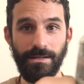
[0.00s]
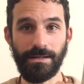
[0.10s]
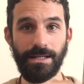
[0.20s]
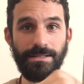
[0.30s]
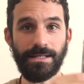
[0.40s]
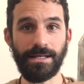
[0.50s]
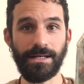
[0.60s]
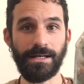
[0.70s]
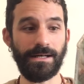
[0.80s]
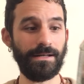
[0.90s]
that
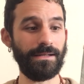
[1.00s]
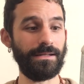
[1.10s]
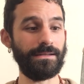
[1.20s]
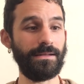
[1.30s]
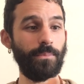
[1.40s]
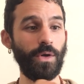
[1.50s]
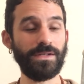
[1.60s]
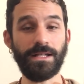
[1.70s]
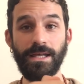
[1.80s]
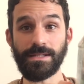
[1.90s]
uh, the
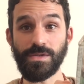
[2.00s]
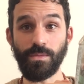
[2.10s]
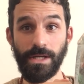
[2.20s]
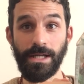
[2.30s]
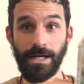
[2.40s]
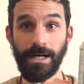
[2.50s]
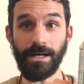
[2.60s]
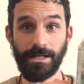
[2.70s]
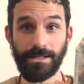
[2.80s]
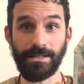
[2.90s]
bottle gets really
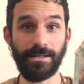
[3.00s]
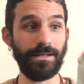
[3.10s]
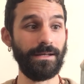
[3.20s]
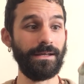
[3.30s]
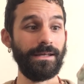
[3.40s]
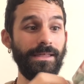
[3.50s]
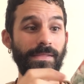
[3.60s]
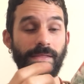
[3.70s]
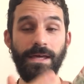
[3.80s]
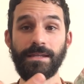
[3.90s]
hard,
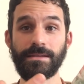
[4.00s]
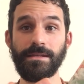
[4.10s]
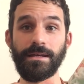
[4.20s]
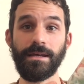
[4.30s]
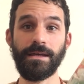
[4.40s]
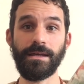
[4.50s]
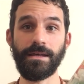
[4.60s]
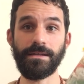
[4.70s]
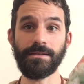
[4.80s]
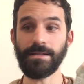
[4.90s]
then
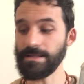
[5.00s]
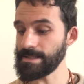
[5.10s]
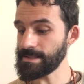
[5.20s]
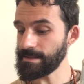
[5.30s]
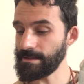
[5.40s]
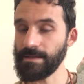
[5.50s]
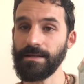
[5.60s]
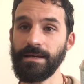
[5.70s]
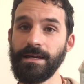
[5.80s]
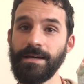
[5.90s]
this
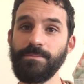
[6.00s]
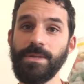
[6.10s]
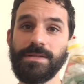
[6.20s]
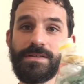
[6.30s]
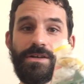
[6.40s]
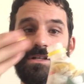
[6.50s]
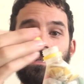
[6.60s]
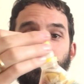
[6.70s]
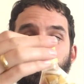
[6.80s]
can be turned